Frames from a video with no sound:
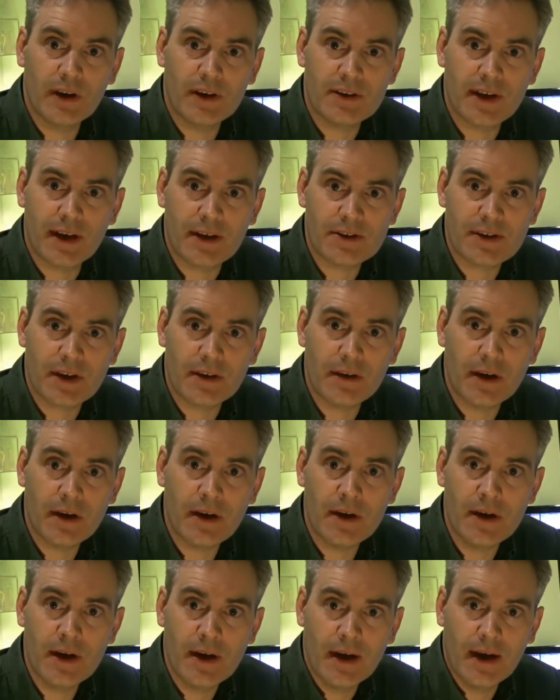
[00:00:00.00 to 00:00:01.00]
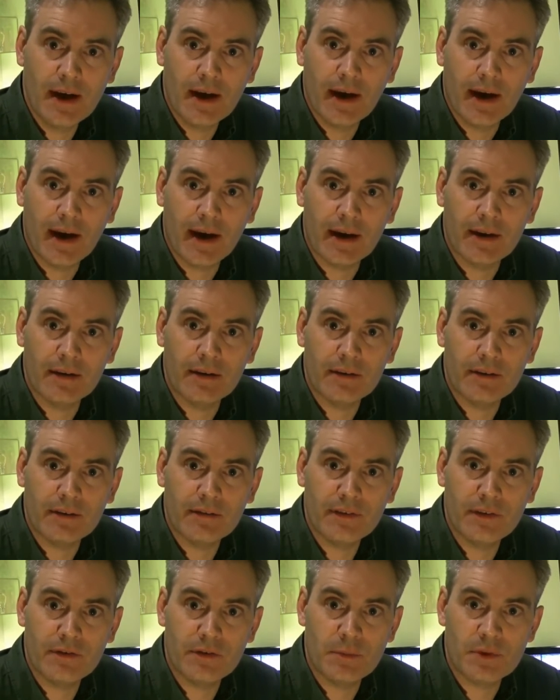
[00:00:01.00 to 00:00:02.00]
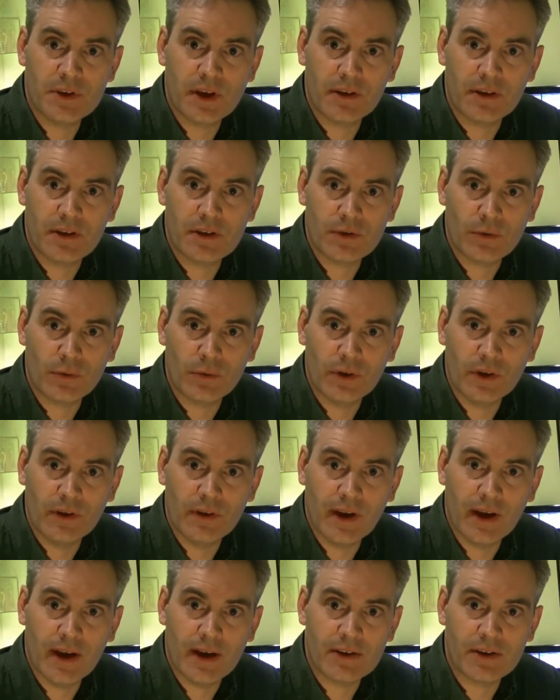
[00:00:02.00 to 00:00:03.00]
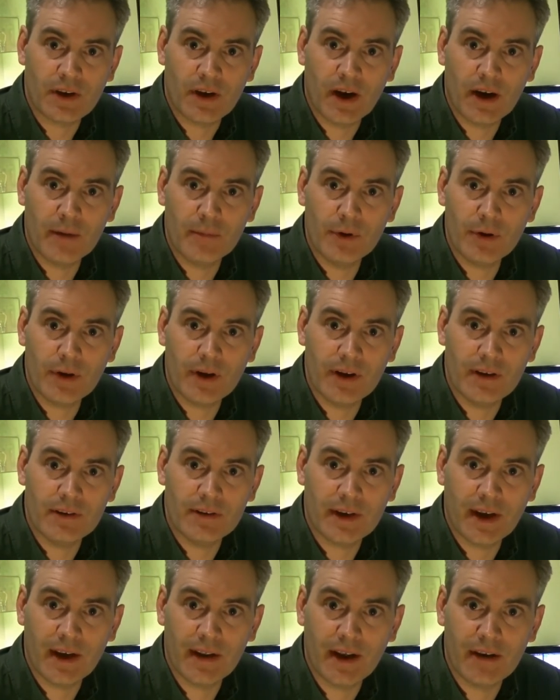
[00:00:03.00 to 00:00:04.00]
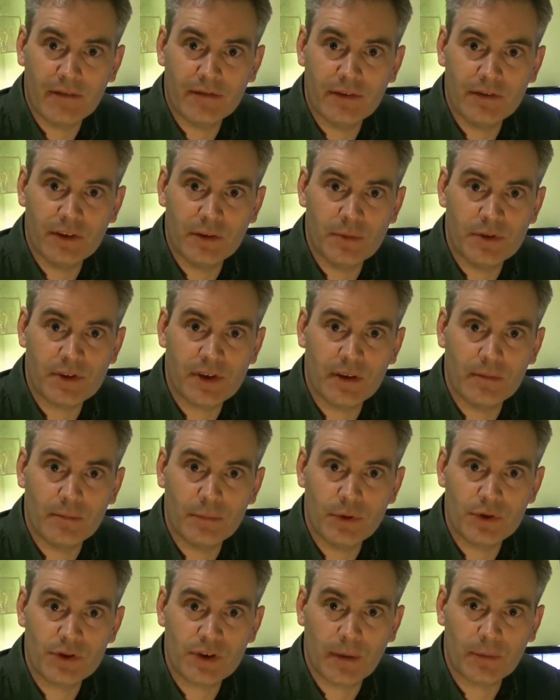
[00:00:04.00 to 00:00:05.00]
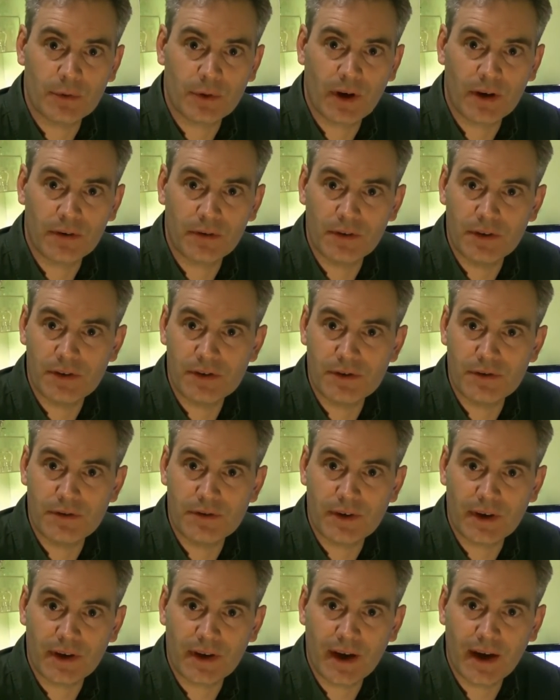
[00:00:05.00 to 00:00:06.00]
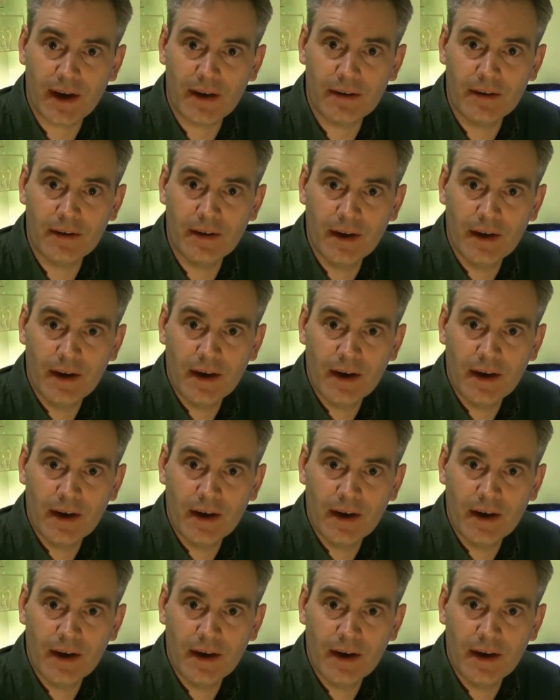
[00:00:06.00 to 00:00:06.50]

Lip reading: It's now Sunday, and 50% is already there. So I'm looking to get that 50% pushed up to 100 as soon as I can.